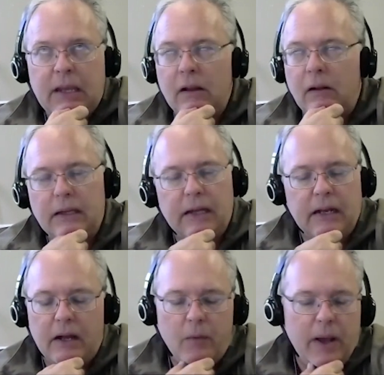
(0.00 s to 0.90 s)
killed it
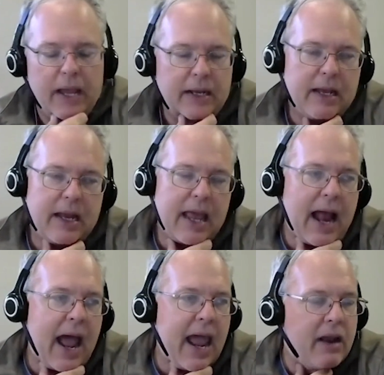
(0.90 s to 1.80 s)
in 08, and
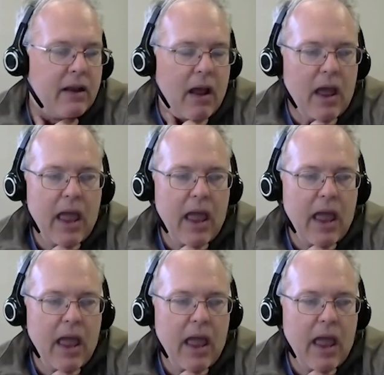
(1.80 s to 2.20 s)
I had